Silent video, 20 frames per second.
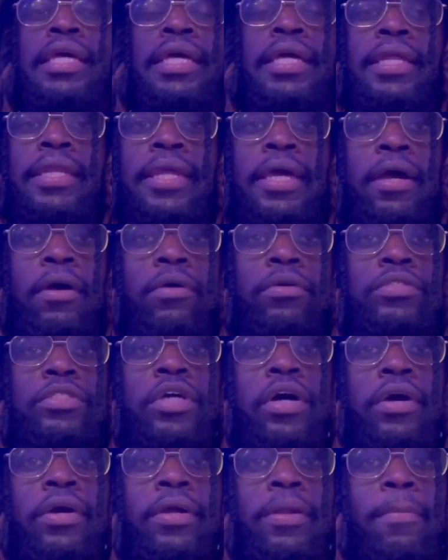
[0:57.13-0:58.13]
Now,
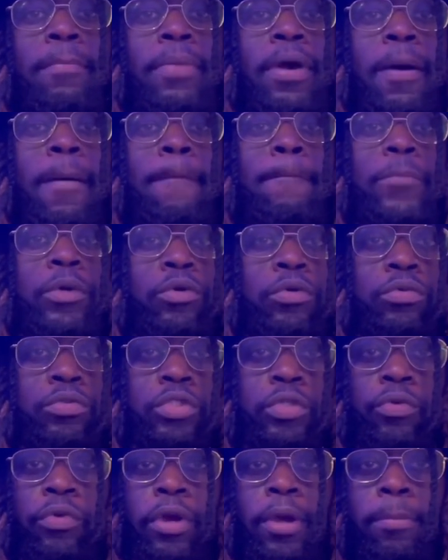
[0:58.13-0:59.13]
talking about Moon
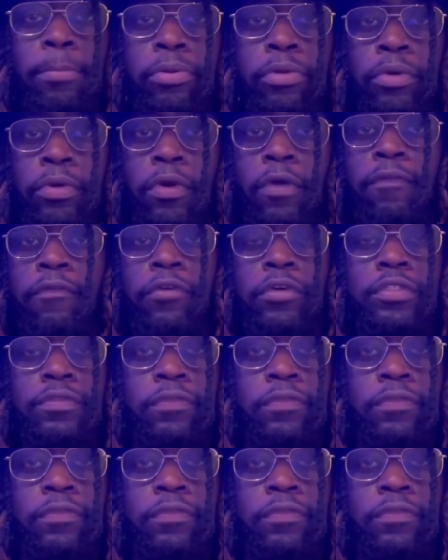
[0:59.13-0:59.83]
squaring Pluto, first of